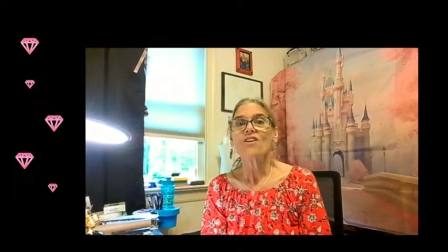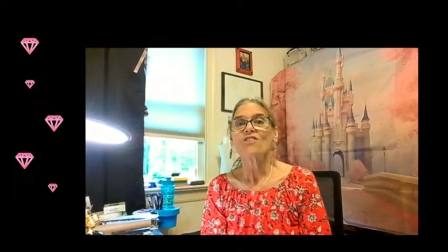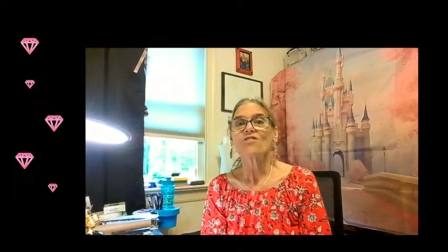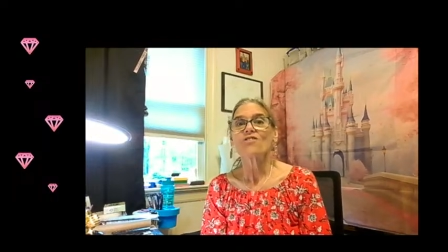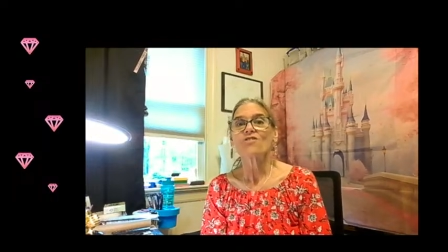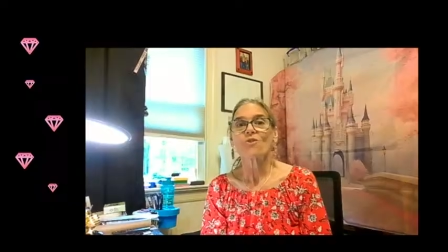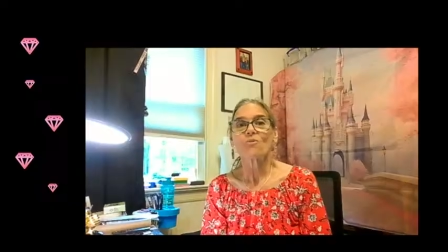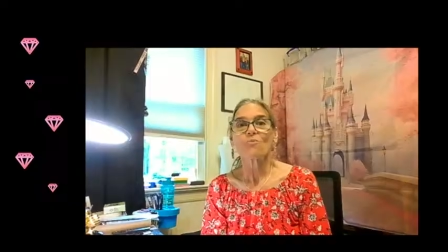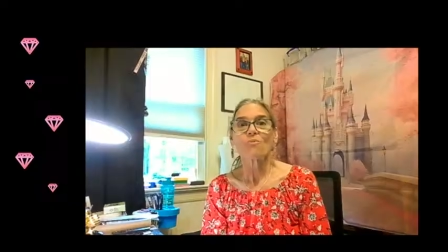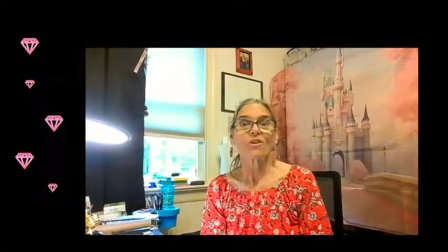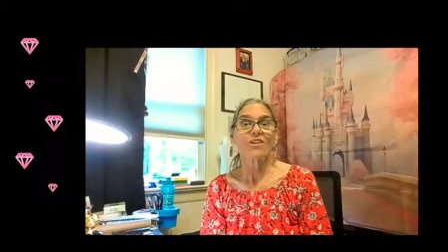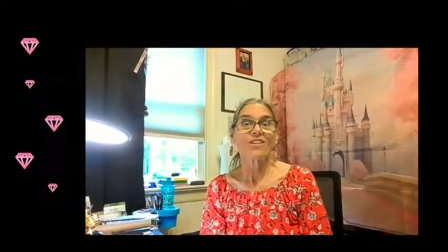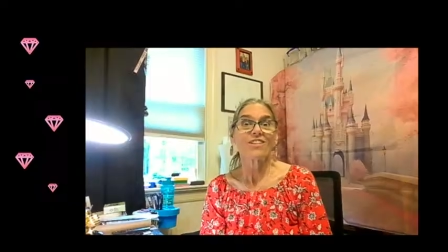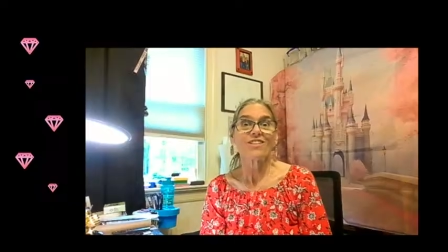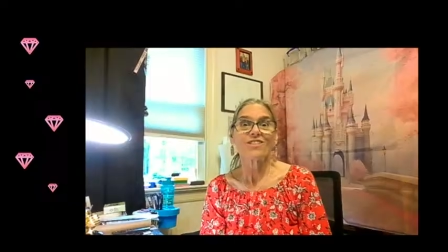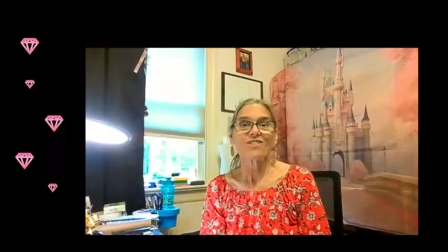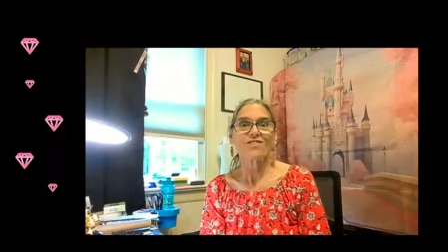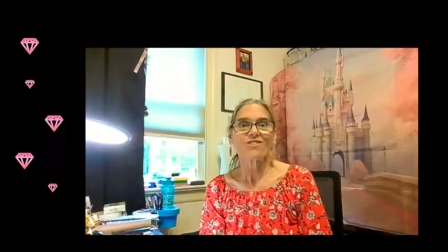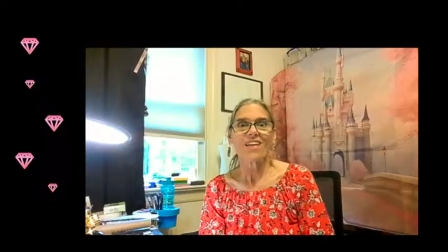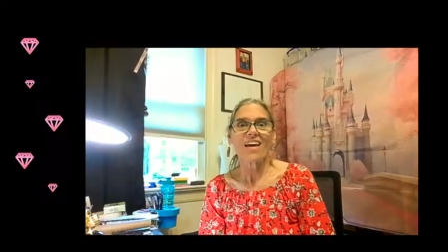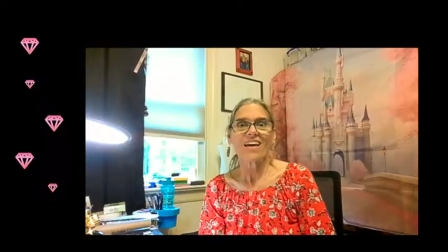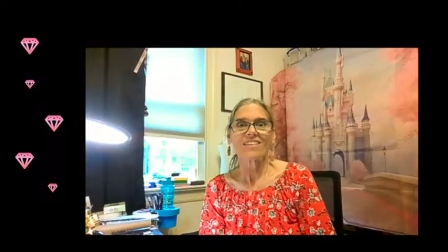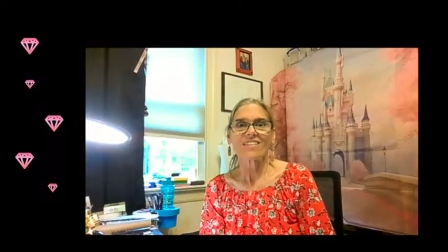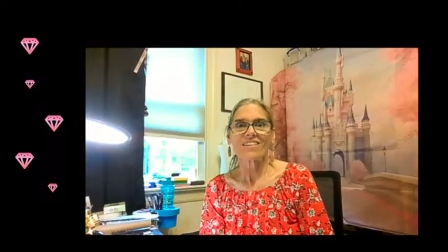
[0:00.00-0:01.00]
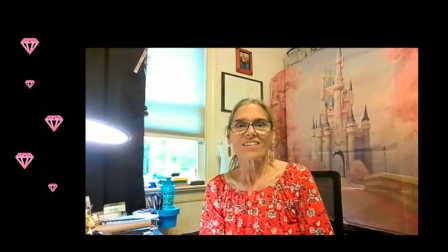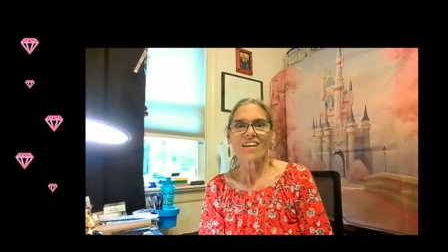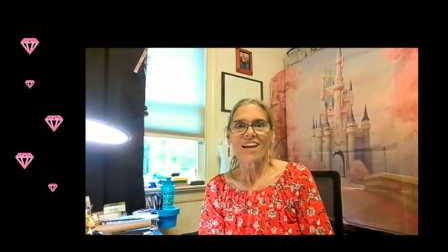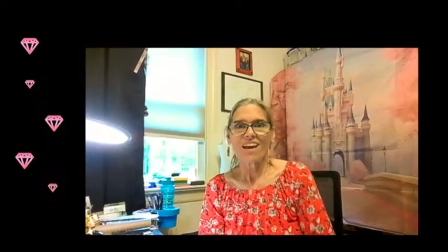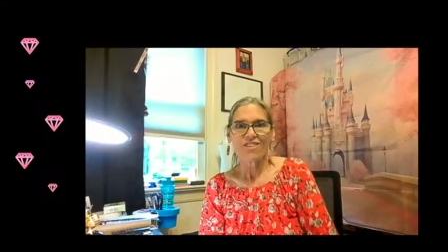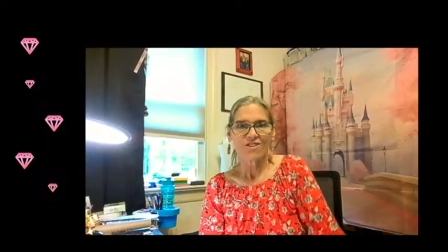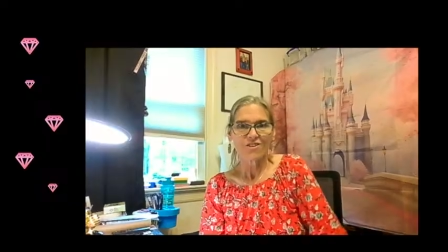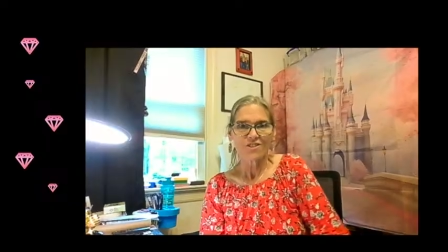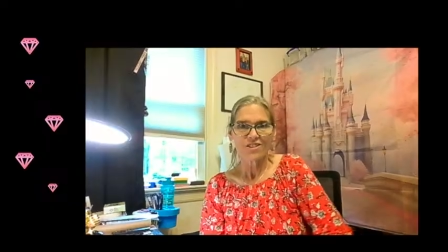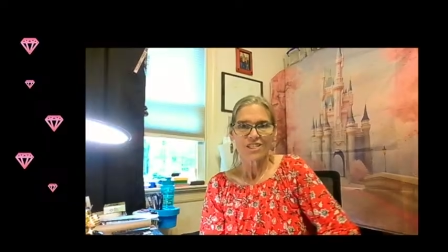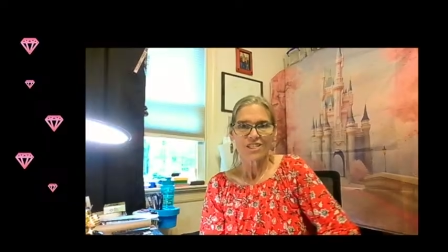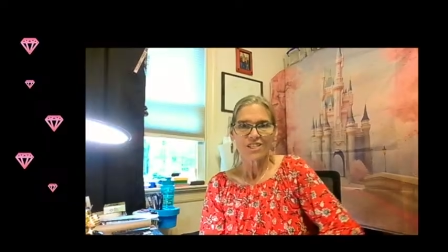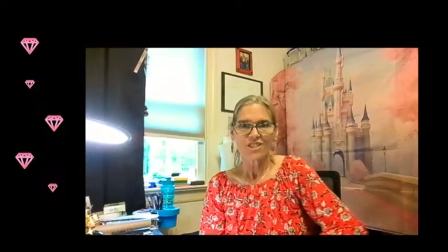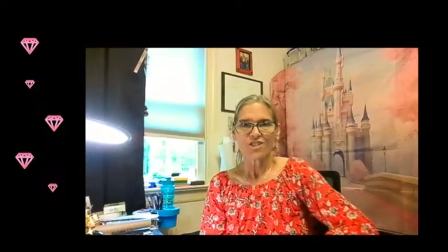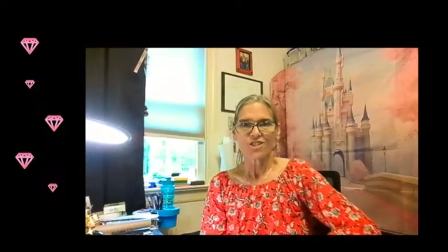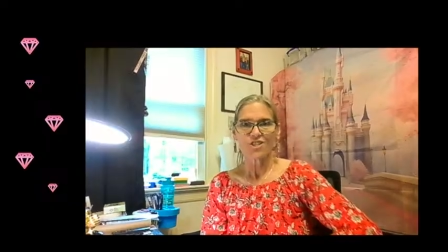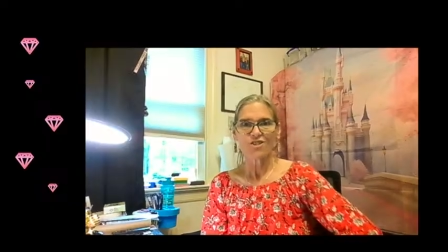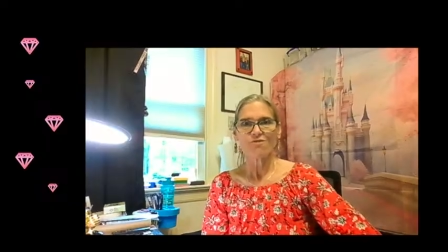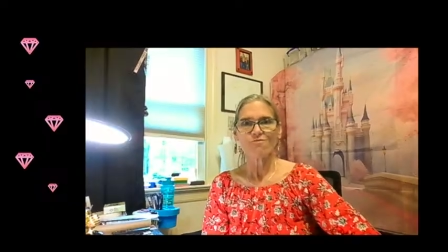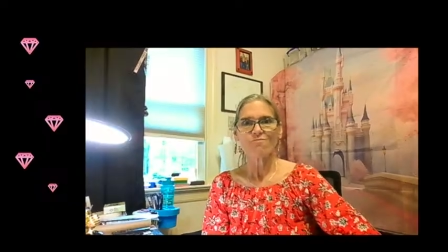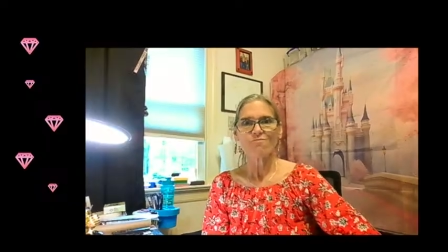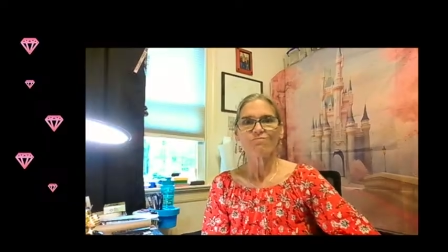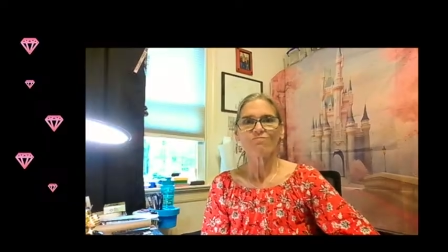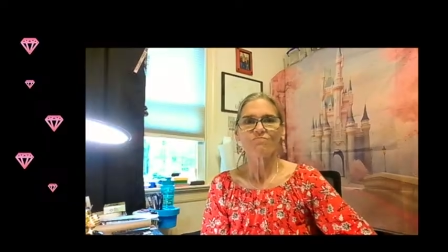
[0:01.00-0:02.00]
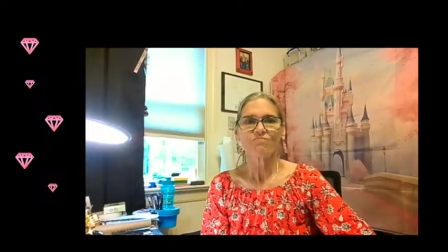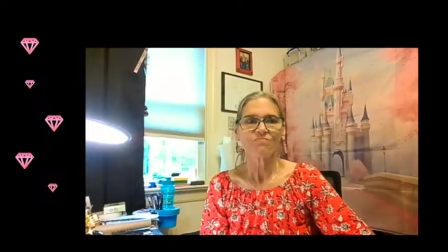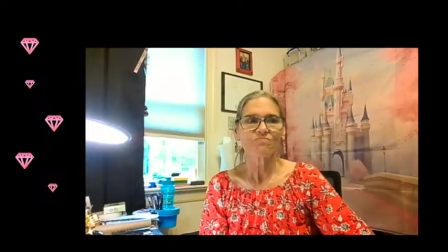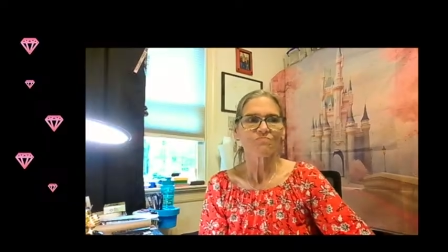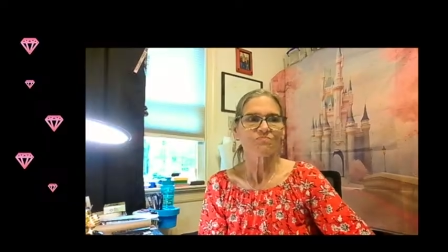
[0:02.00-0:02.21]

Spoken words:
so we're going to do that together in June.